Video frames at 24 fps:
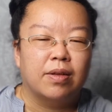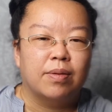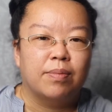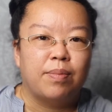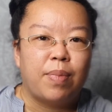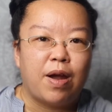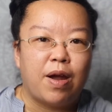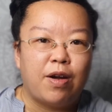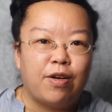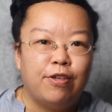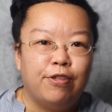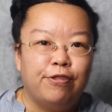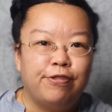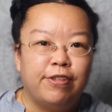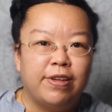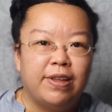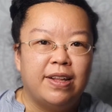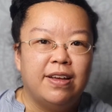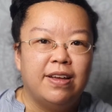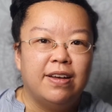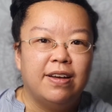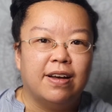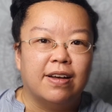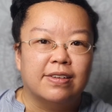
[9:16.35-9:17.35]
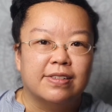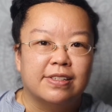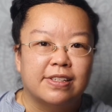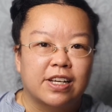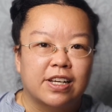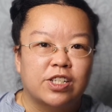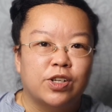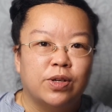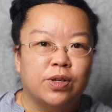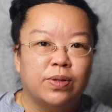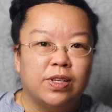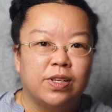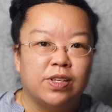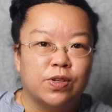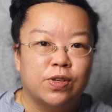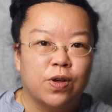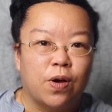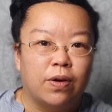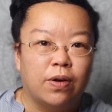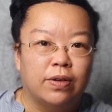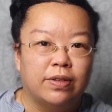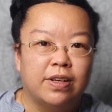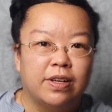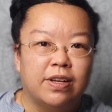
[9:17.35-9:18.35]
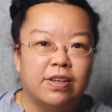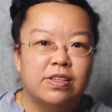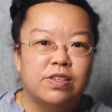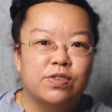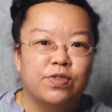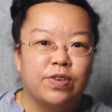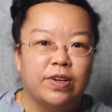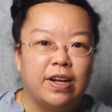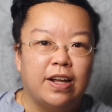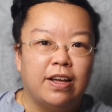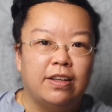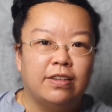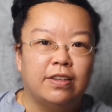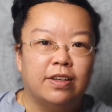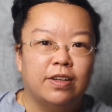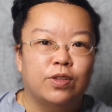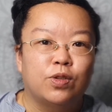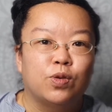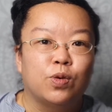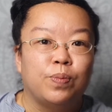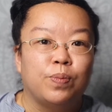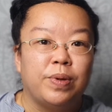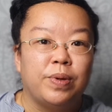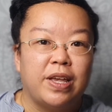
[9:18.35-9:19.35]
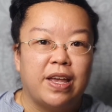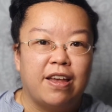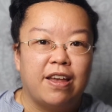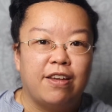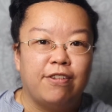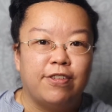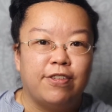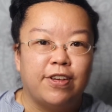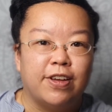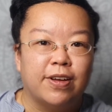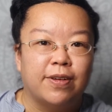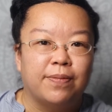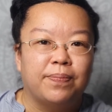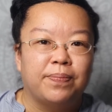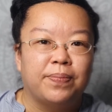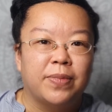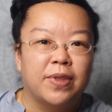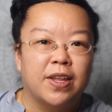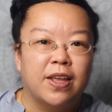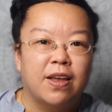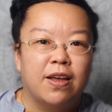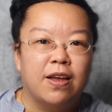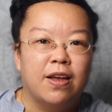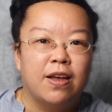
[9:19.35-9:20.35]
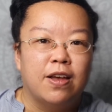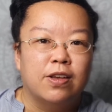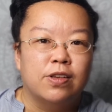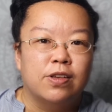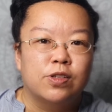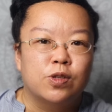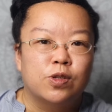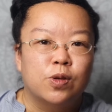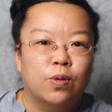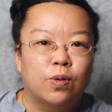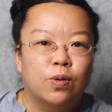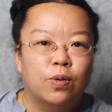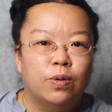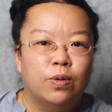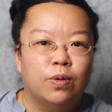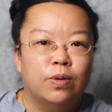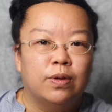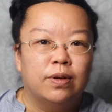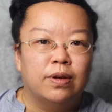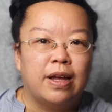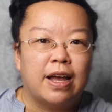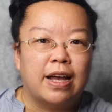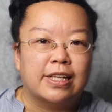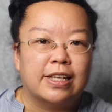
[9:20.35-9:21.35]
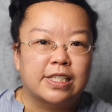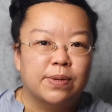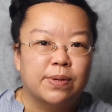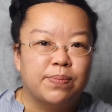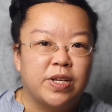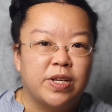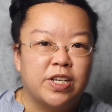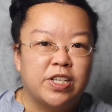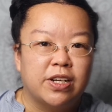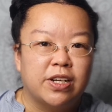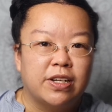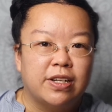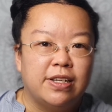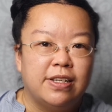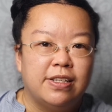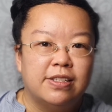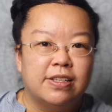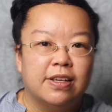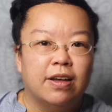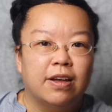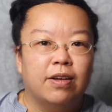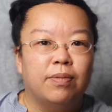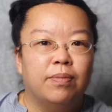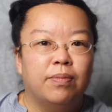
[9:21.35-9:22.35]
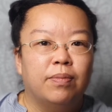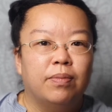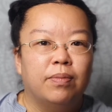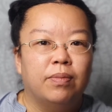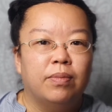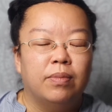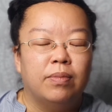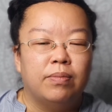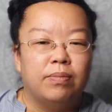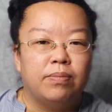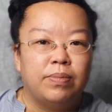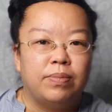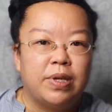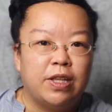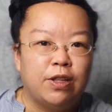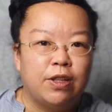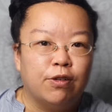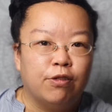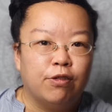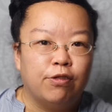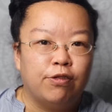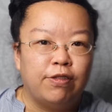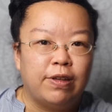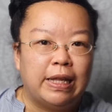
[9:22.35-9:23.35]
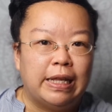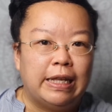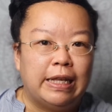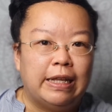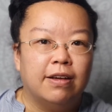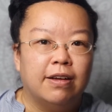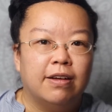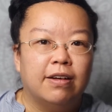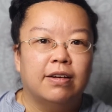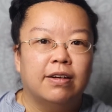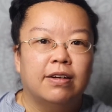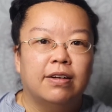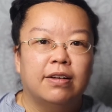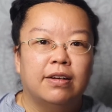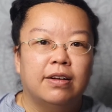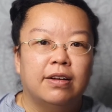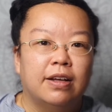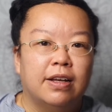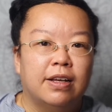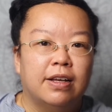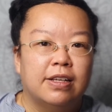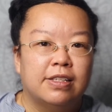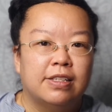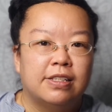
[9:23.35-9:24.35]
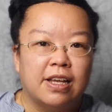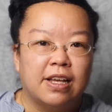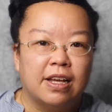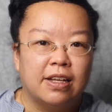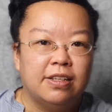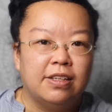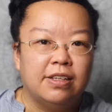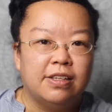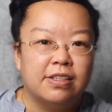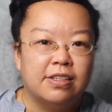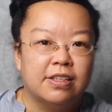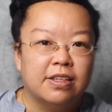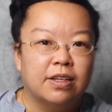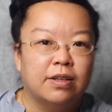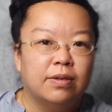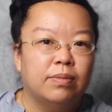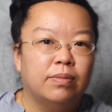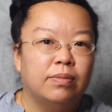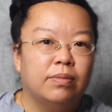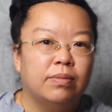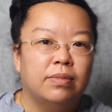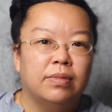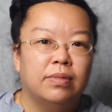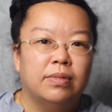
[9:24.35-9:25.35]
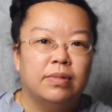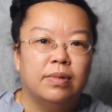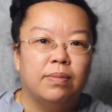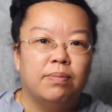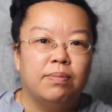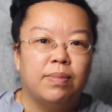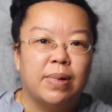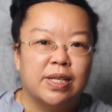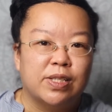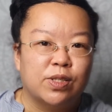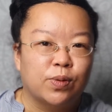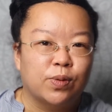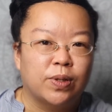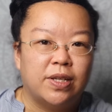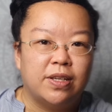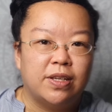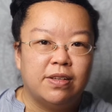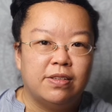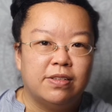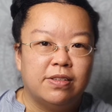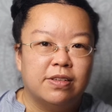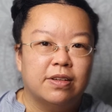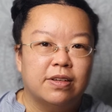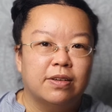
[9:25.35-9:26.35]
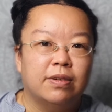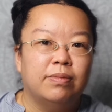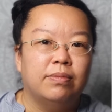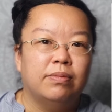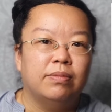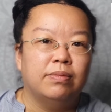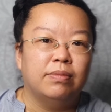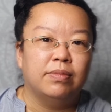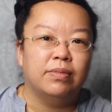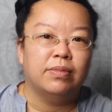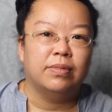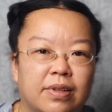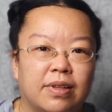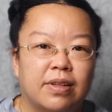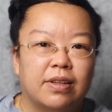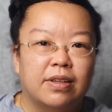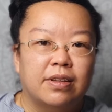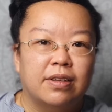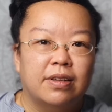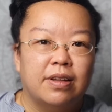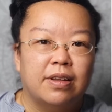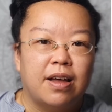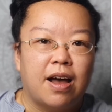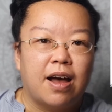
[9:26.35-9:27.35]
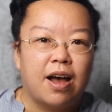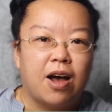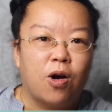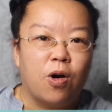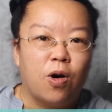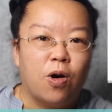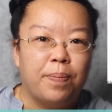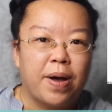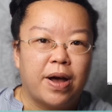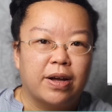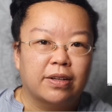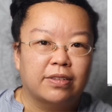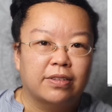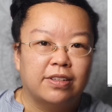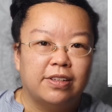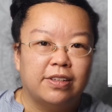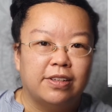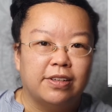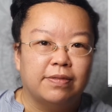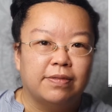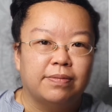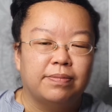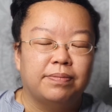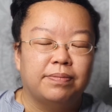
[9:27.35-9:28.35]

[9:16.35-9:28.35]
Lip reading: Paraphilia are sexual disorders related to behavior. So exhibitionism, pedophilia, sadism, masochism are all parked here.